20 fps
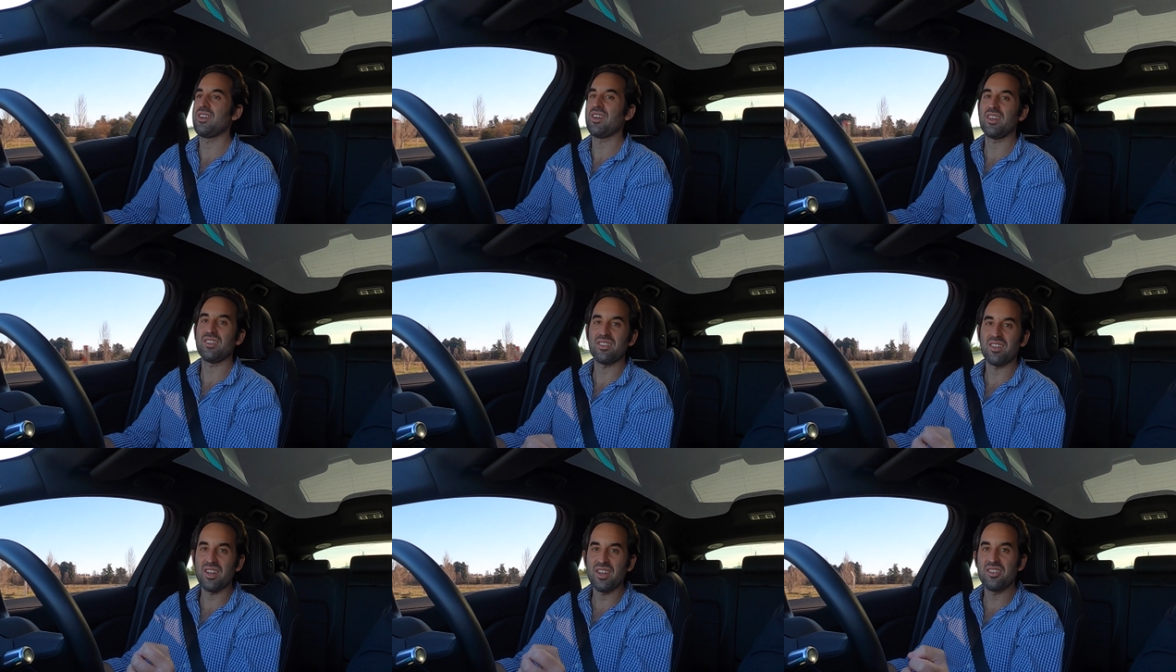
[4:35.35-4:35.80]

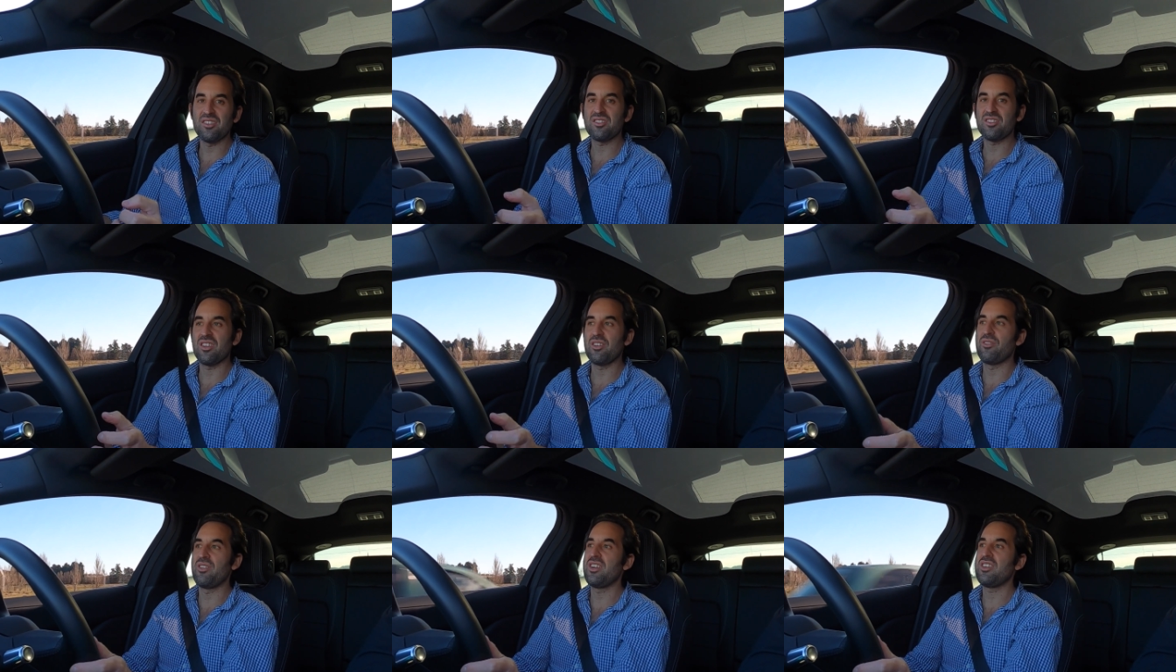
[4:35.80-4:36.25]
at the latest
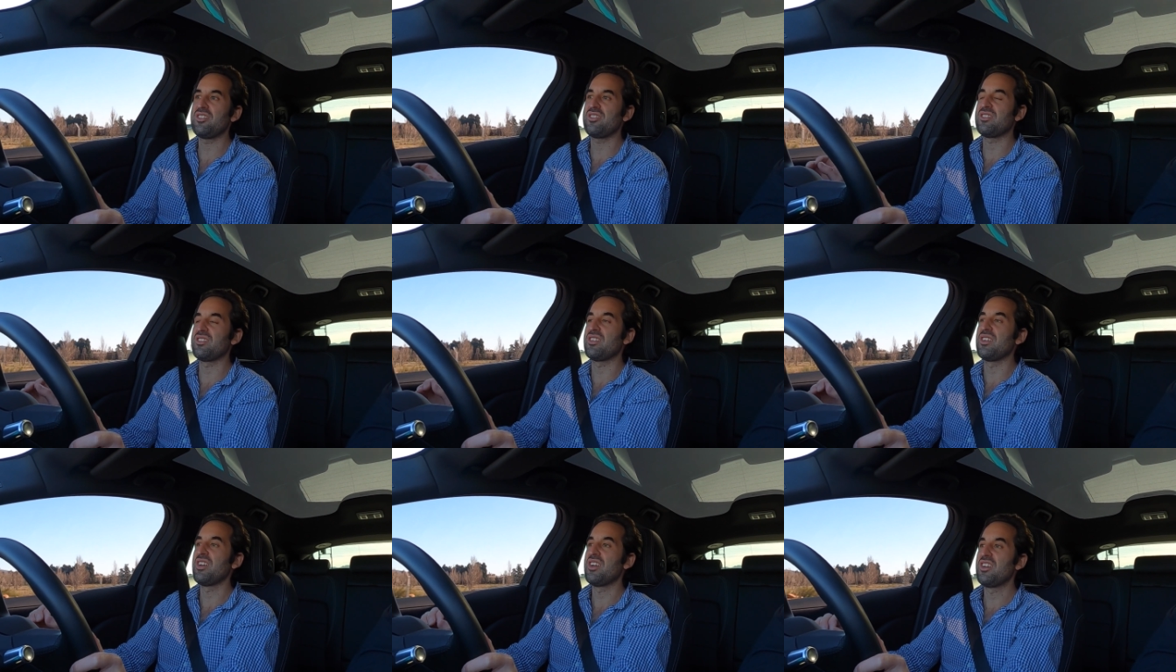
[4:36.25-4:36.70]

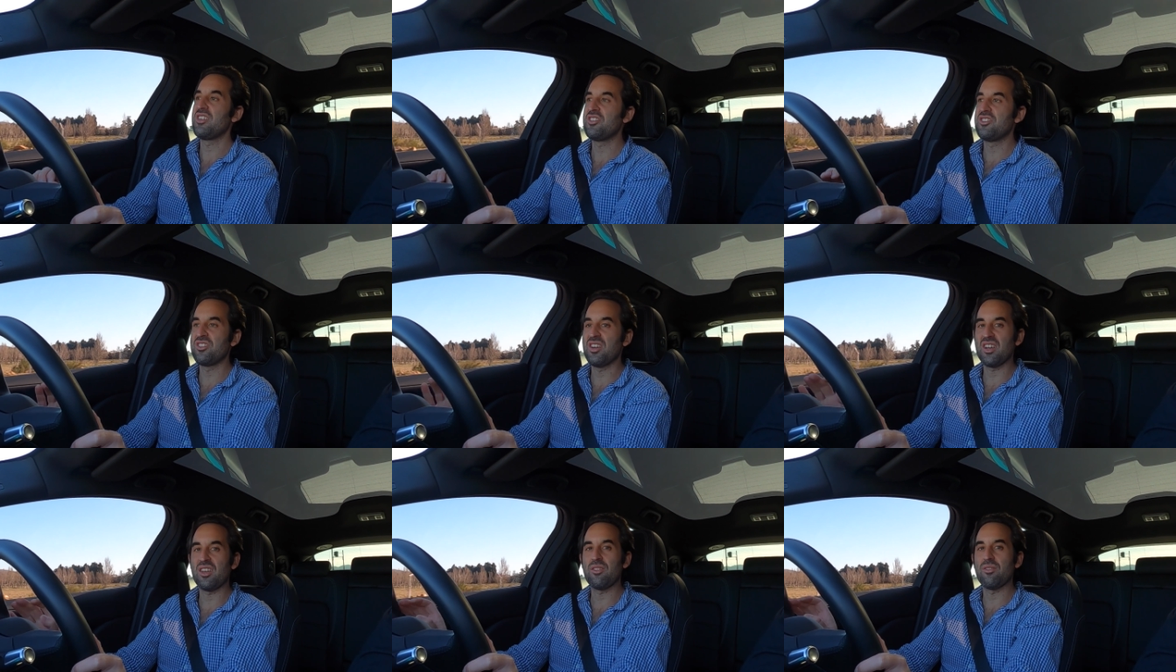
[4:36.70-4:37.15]
generation
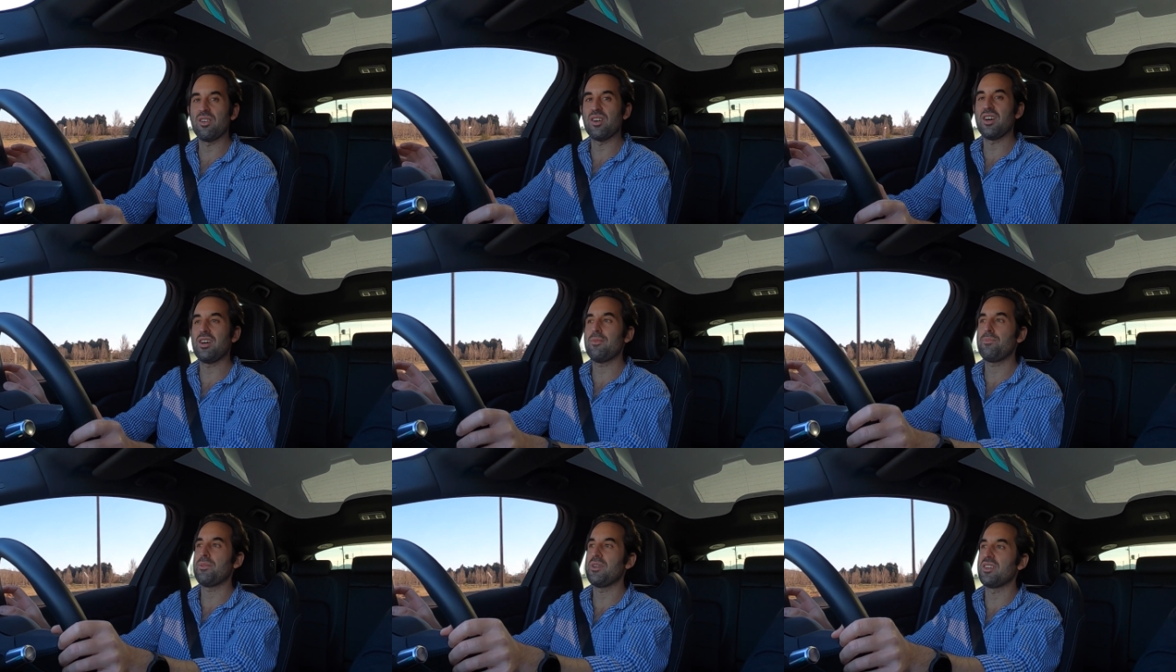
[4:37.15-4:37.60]
Jaguar
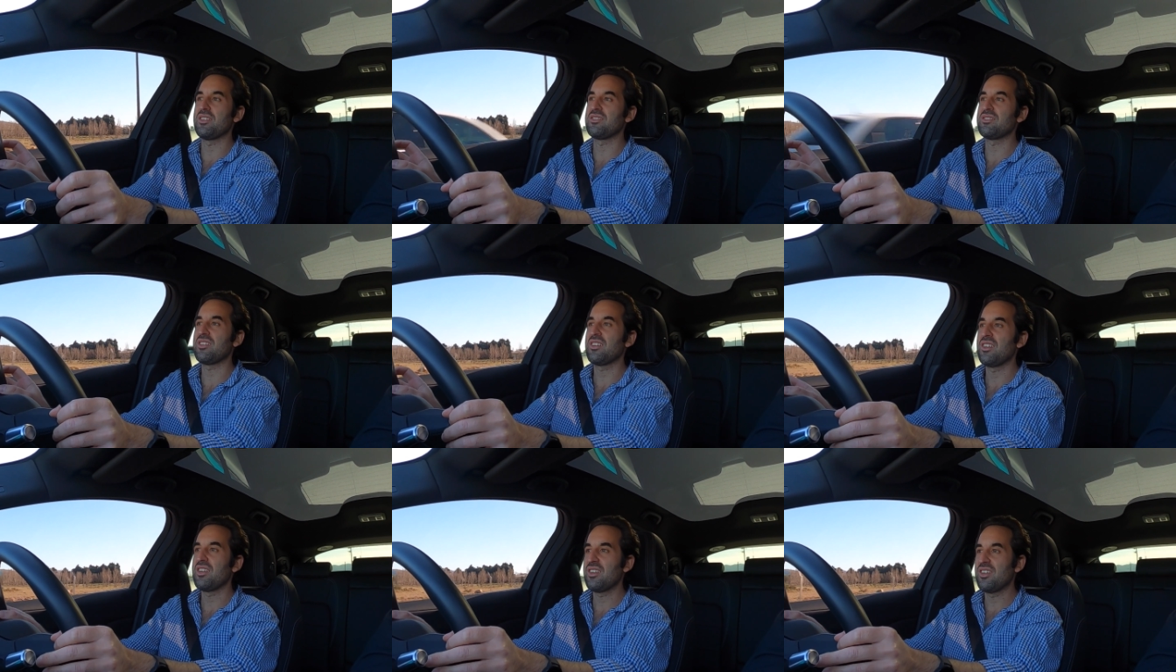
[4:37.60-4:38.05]
I-Pace.